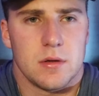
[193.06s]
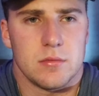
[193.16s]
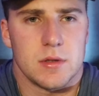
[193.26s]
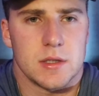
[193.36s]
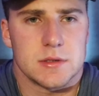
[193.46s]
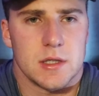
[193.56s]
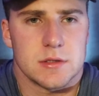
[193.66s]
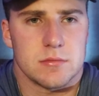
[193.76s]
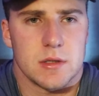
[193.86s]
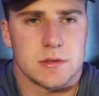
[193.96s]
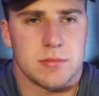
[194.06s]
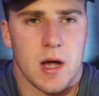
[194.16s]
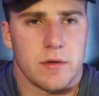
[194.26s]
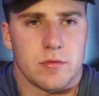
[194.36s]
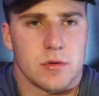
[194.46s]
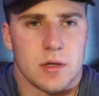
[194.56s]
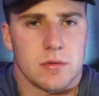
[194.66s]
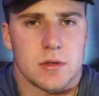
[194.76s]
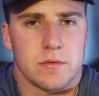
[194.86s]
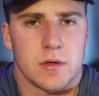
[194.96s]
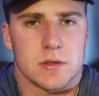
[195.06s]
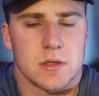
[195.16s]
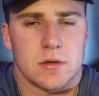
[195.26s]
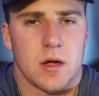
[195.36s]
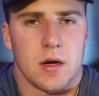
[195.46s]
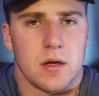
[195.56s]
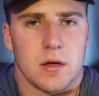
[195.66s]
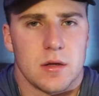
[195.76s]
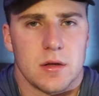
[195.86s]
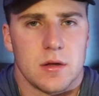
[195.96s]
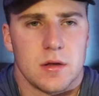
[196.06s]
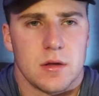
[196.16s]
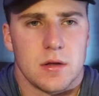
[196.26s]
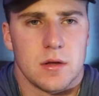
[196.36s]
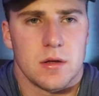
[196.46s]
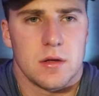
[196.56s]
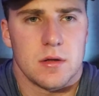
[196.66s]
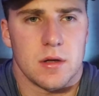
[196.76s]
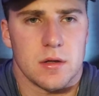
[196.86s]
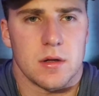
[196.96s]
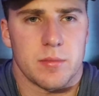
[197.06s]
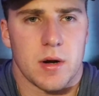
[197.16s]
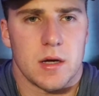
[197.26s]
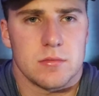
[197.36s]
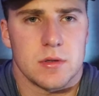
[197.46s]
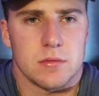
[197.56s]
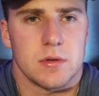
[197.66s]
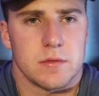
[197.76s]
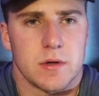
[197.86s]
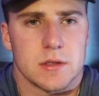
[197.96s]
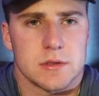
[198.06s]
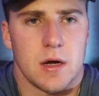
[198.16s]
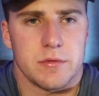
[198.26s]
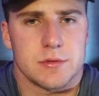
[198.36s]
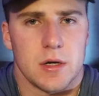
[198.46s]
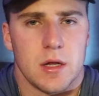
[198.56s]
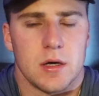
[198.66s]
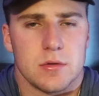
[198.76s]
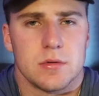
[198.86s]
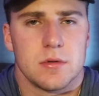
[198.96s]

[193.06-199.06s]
And we'd like say some things back and forth like, what the fuck is going on here? Like, you got a problem? We can fucking solve this right now.